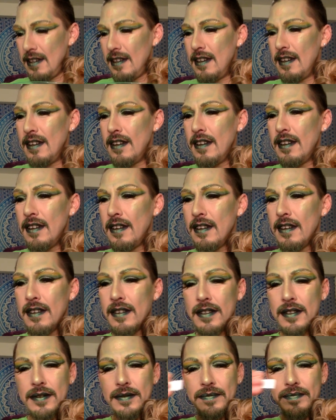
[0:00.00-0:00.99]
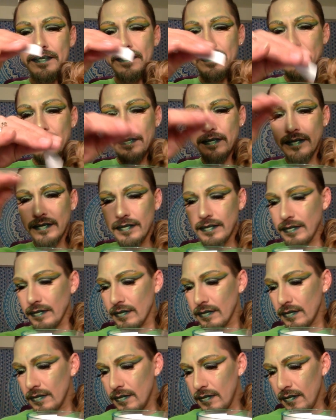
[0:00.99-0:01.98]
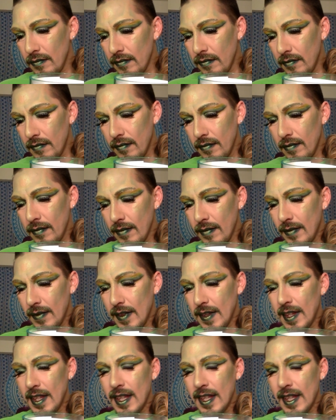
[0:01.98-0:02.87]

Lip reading: [no speech]